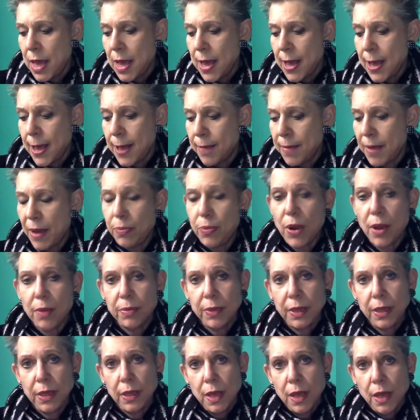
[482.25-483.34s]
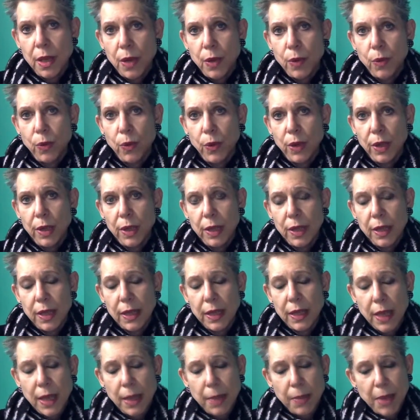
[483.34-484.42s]
I probably worry
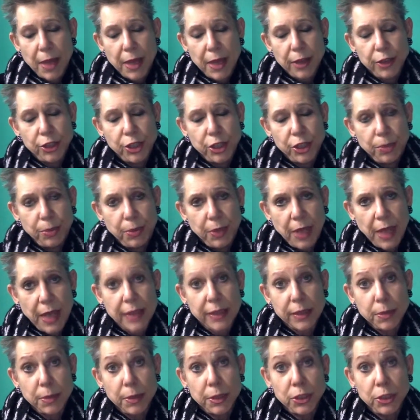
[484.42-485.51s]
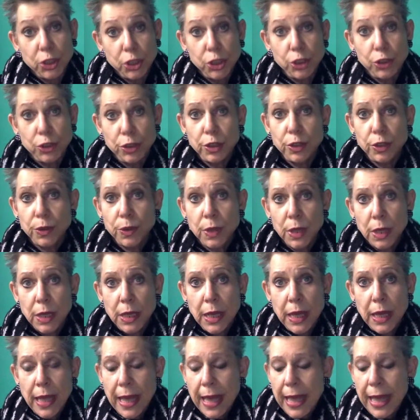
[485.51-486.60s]
about your GPA as much as you do,
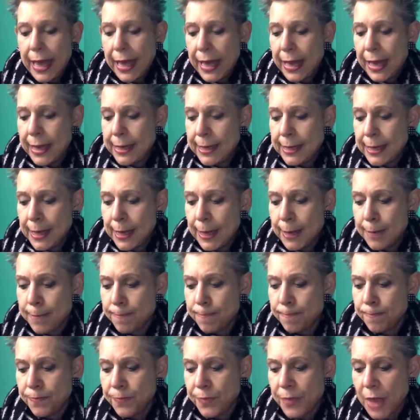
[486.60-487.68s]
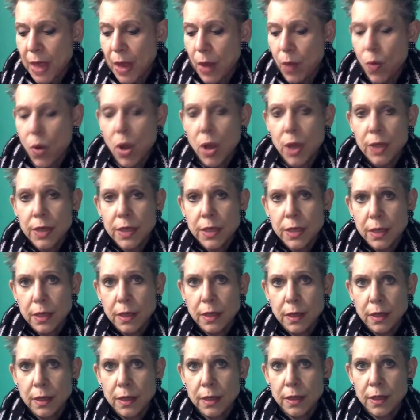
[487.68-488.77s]
and I want
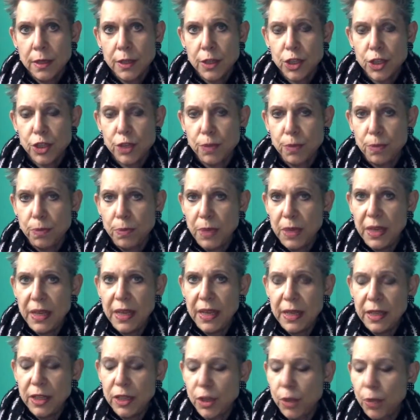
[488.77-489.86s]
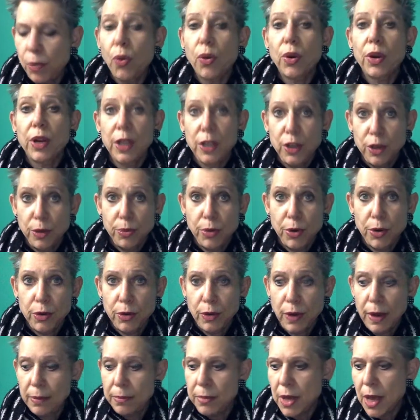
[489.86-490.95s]
to be supporting your
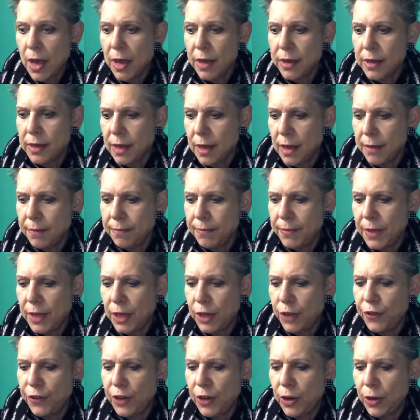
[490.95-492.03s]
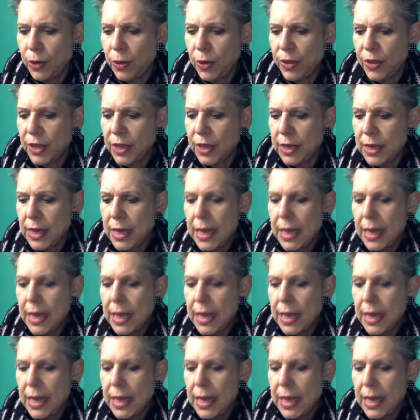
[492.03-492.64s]
program, not interfering with it.